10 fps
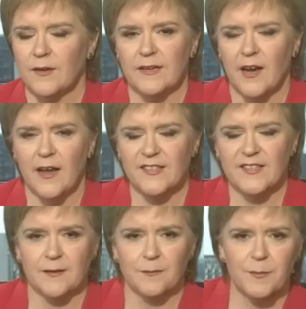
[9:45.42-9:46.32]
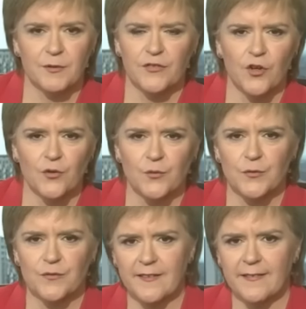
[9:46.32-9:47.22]
Well, you know, I just think people in Scotland
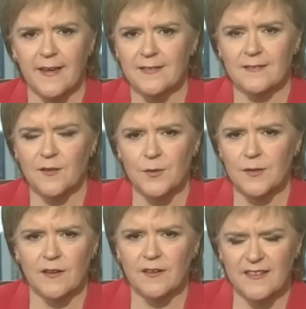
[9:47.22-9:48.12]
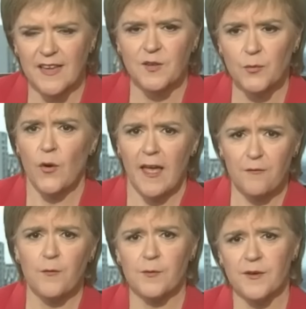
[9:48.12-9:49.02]
would find that completely unacceptable
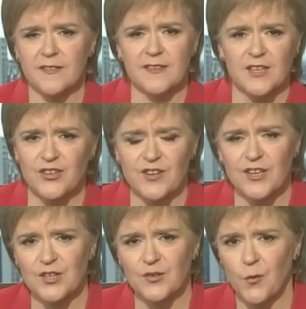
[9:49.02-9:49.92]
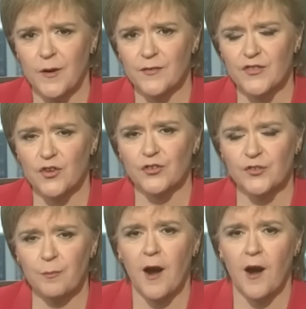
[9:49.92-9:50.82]
if we were in the situation where the
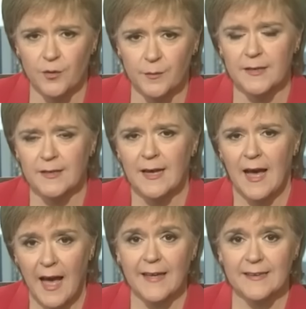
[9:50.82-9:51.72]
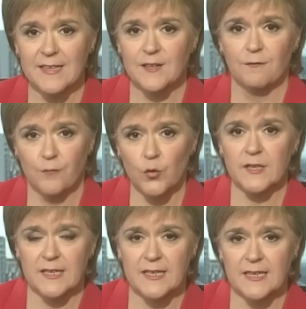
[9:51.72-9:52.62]
Scottish Parliament had
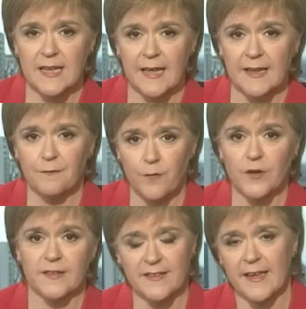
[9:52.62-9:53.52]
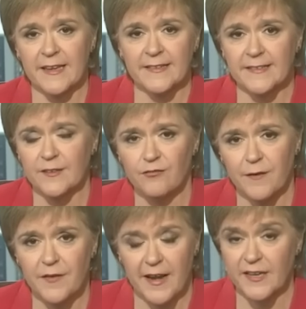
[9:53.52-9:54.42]
voted uh, for a second
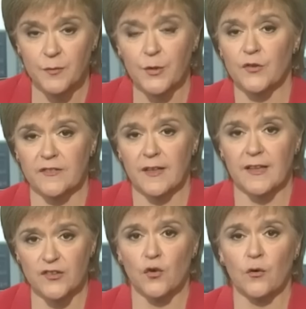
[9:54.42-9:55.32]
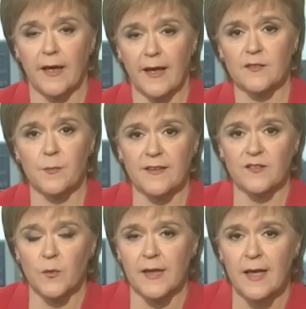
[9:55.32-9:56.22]
referendum because it saw it as the it best
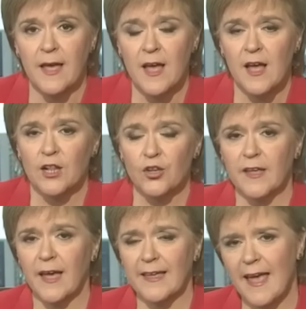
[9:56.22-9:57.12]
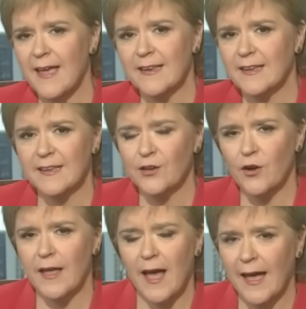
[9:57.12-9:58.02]
anyway? way. Look, again, you
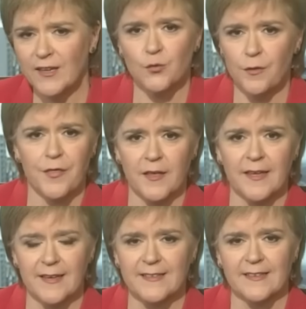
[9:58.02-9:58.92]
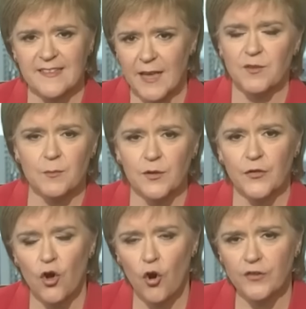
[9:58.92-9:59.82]
know, I don't think it is acceptable
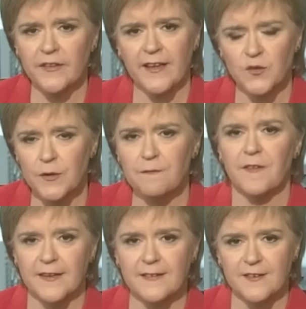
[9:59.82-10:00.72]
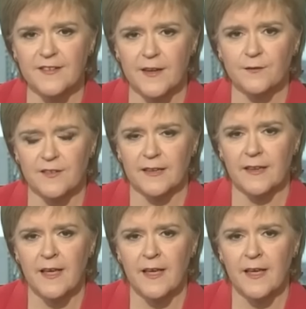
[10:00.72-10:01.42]
in the context we find ourselves